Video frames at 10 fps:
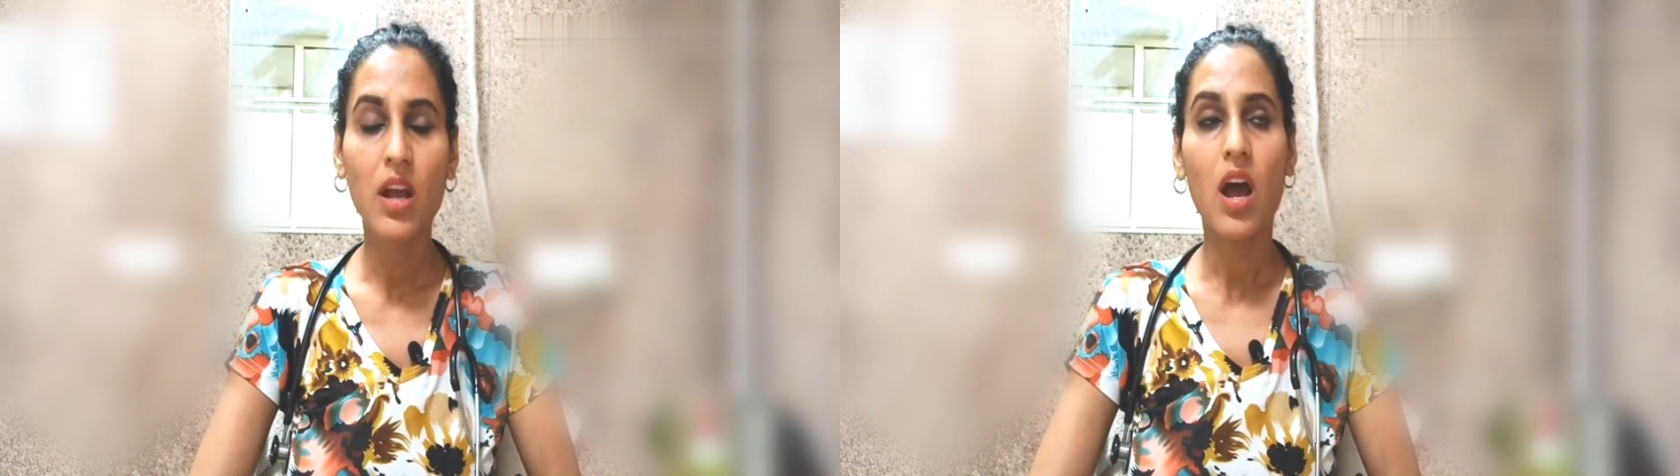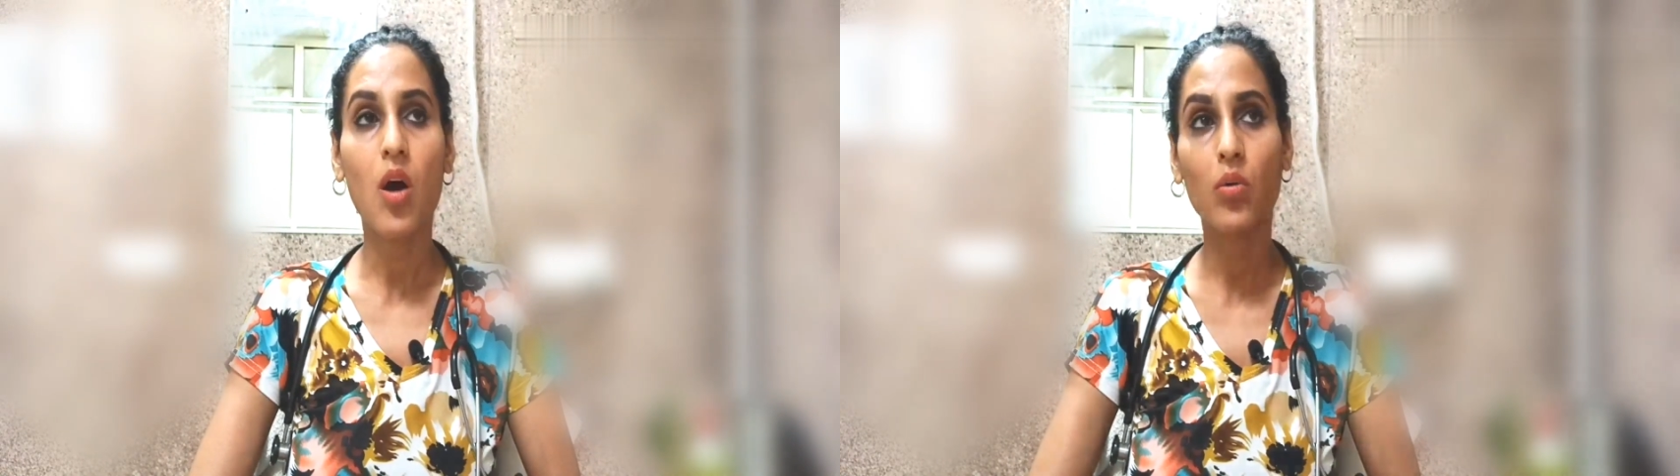
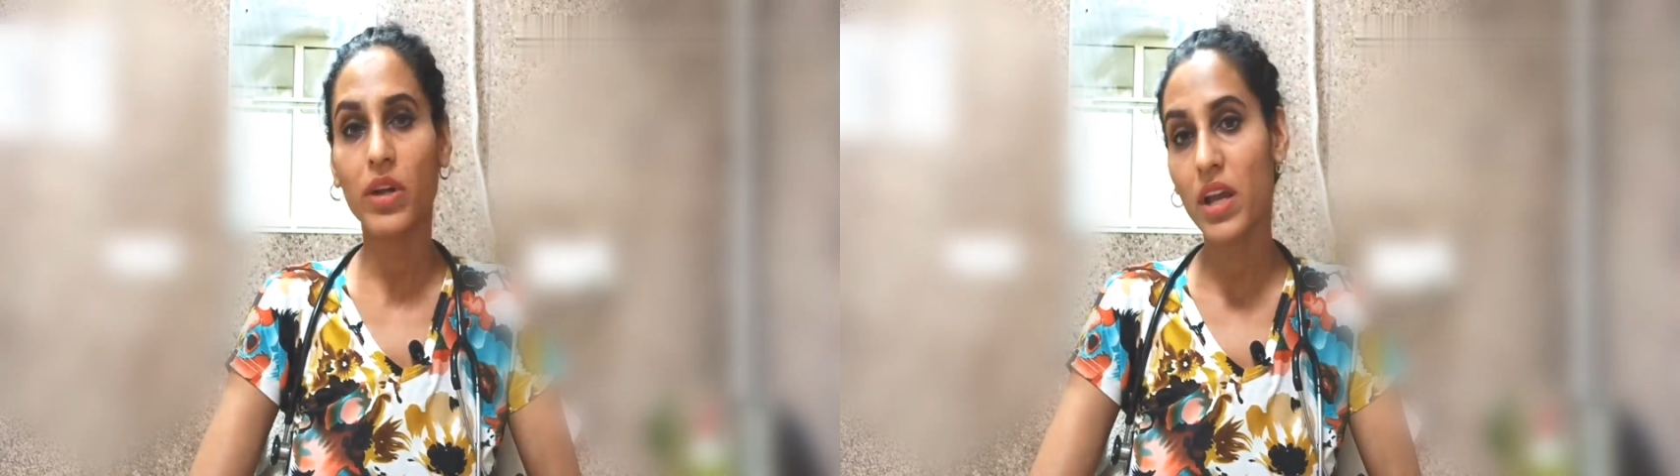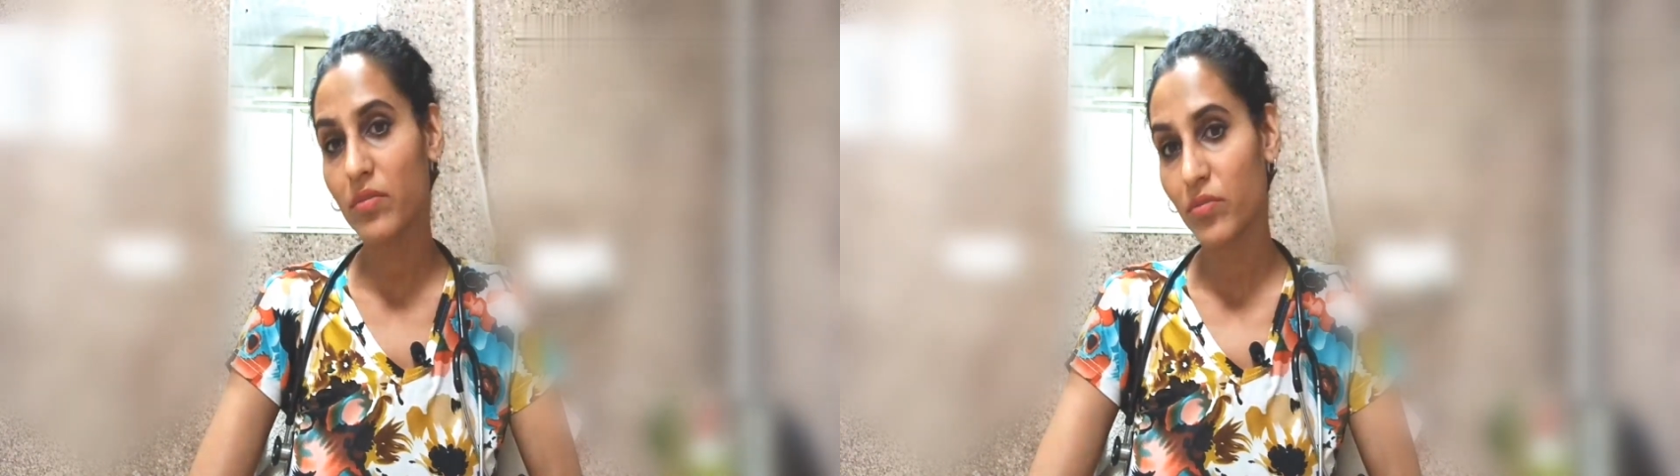How
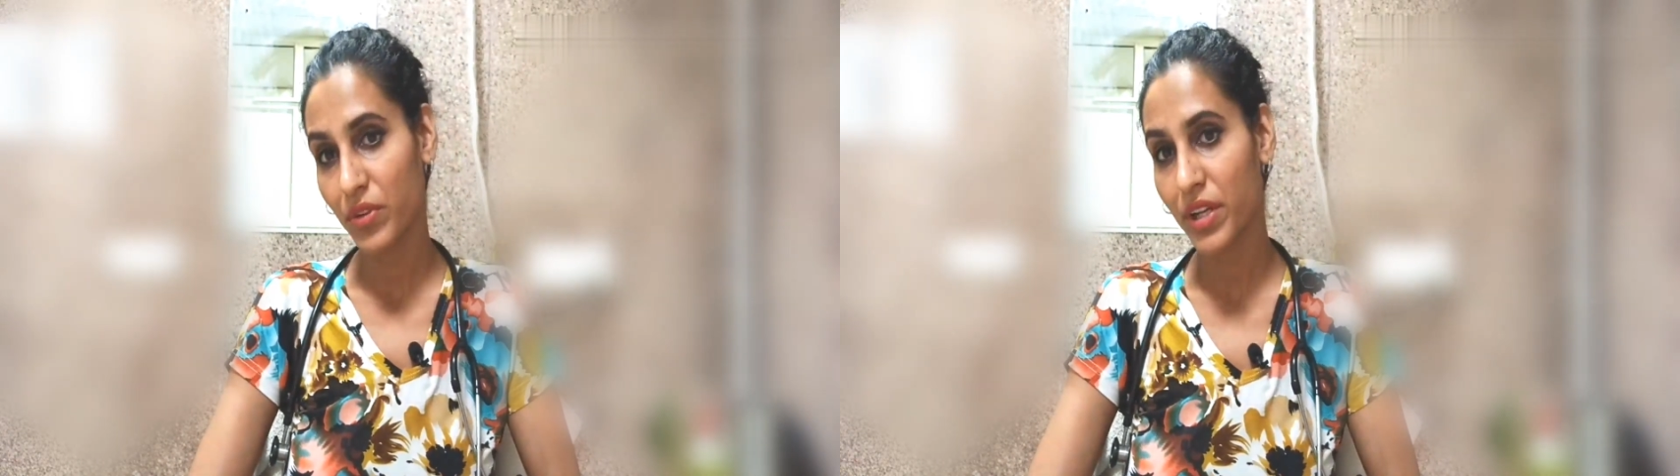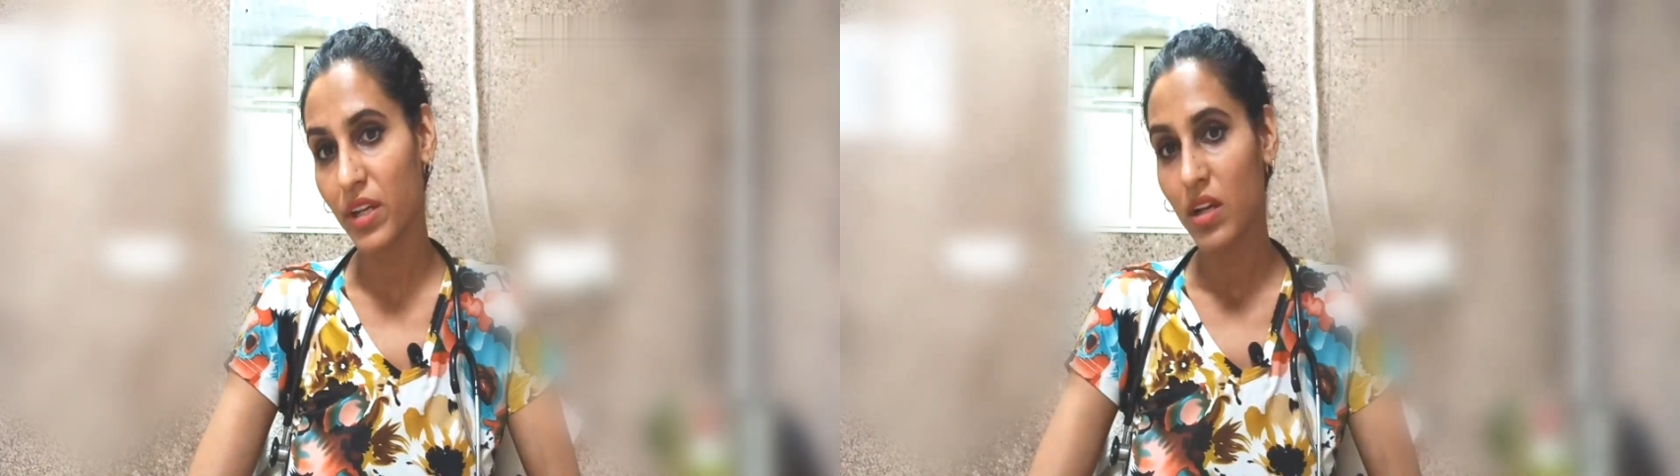can
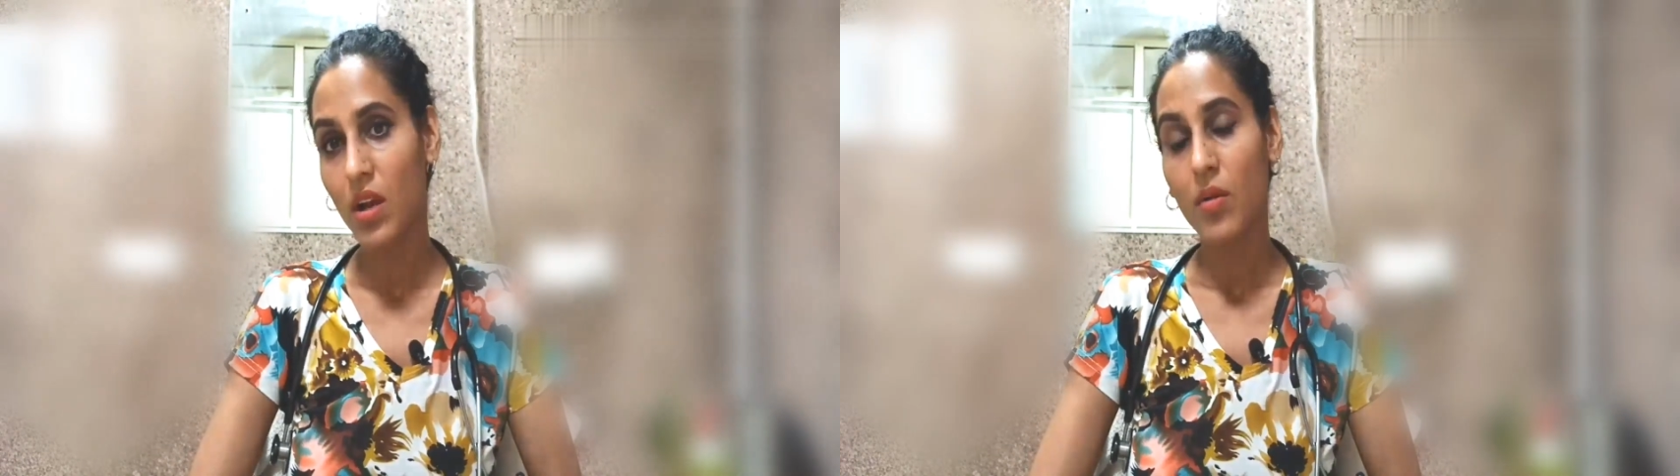we